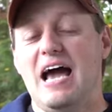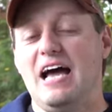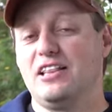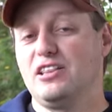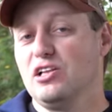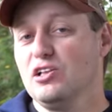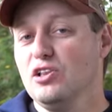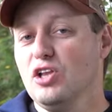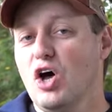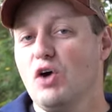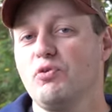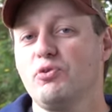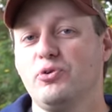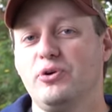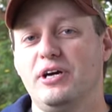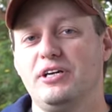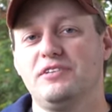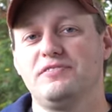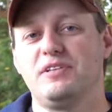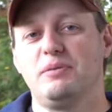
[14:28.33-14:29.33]
At the
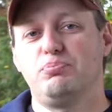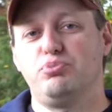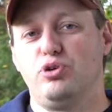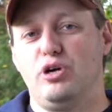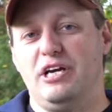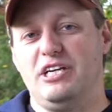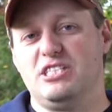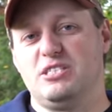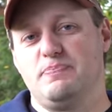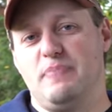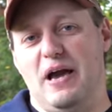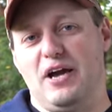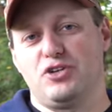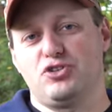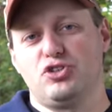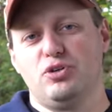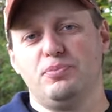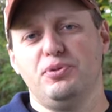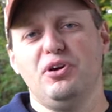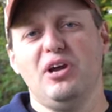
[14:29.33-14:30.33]
lower end of the price
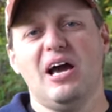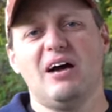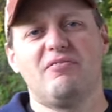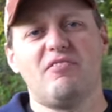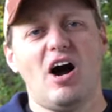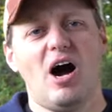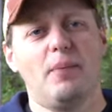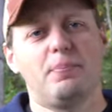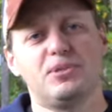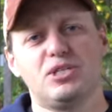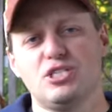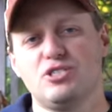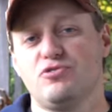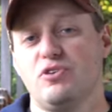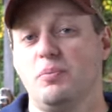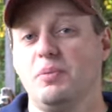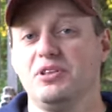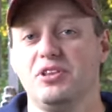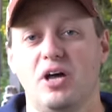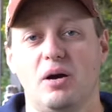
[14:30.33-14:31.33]
spectrum, you have options
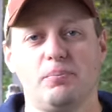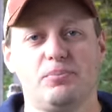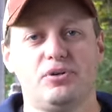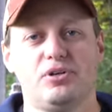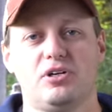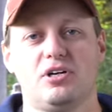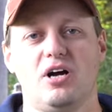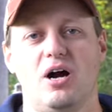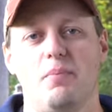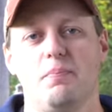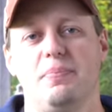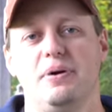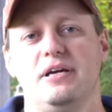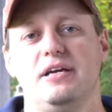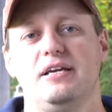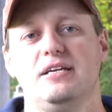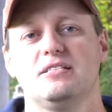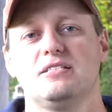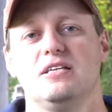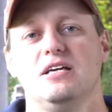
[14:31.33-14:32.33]
from a number of
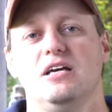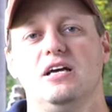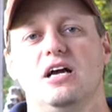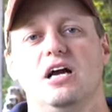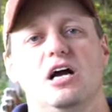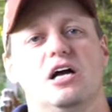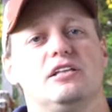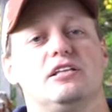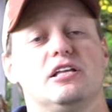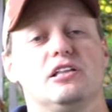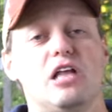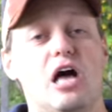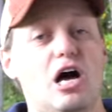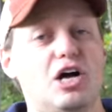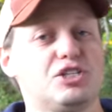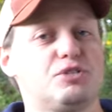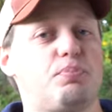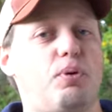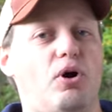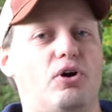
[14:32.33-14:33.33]
companies. The
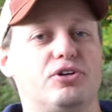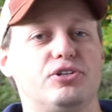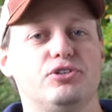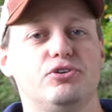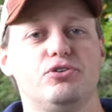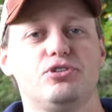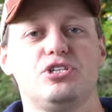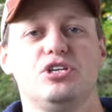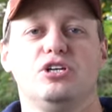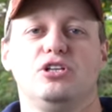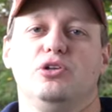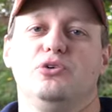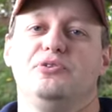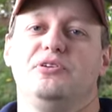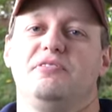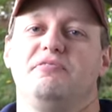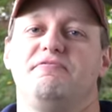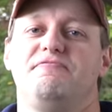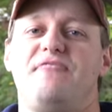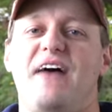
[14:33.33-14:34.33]
launch partners
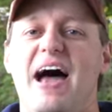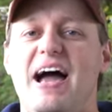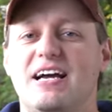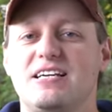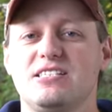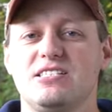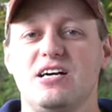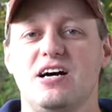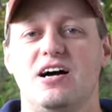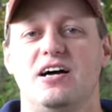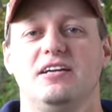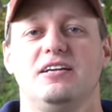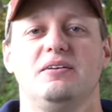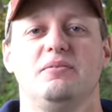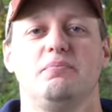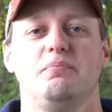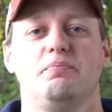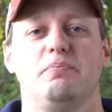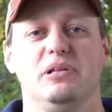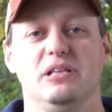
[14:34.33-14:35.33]
included Faxon,
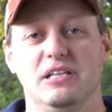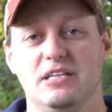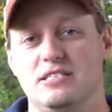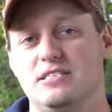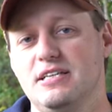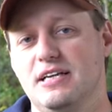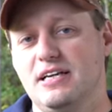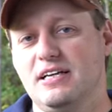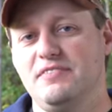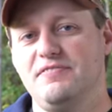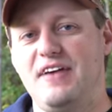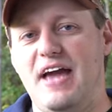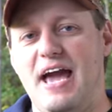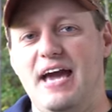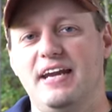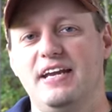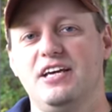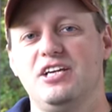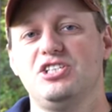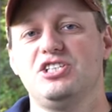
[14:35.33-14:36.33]
Ballistic
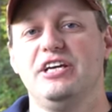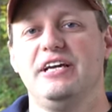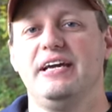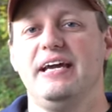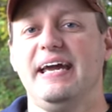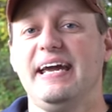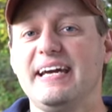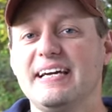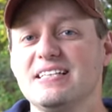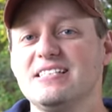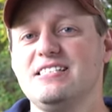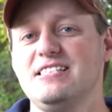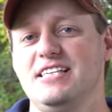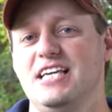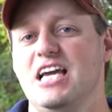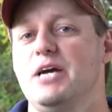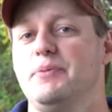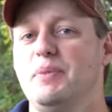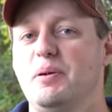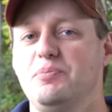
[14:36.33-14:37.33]
Advantage, and
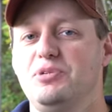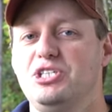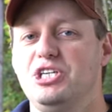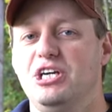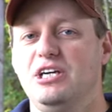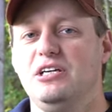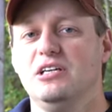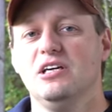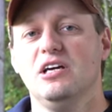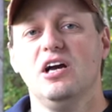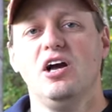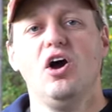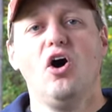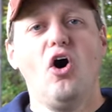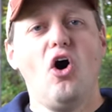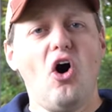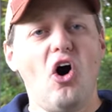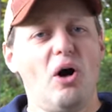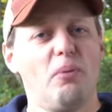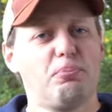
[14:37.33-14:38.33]
CMMG,
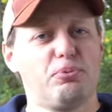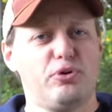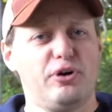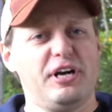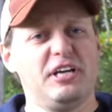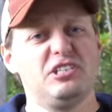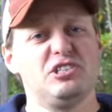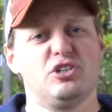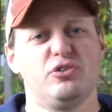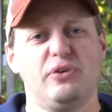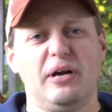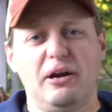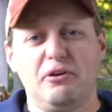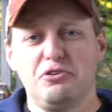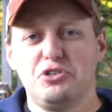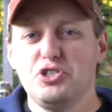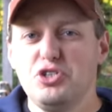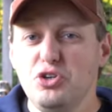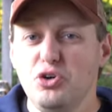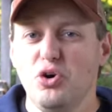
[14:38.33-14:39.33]
all priced
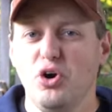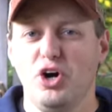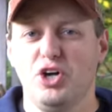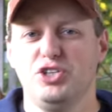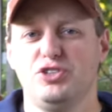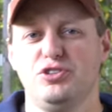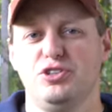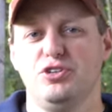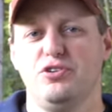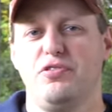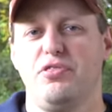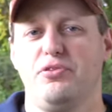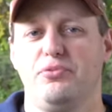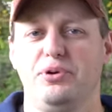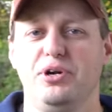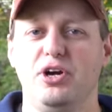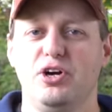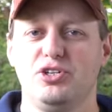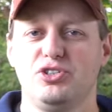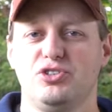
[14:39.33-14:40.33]
around $200 to
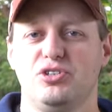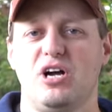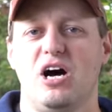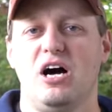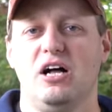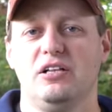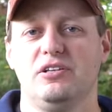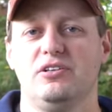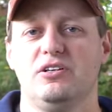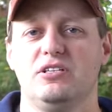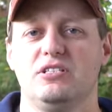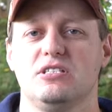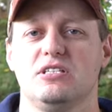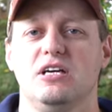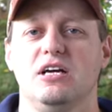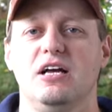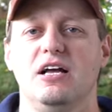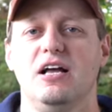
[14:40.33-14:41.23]
$300.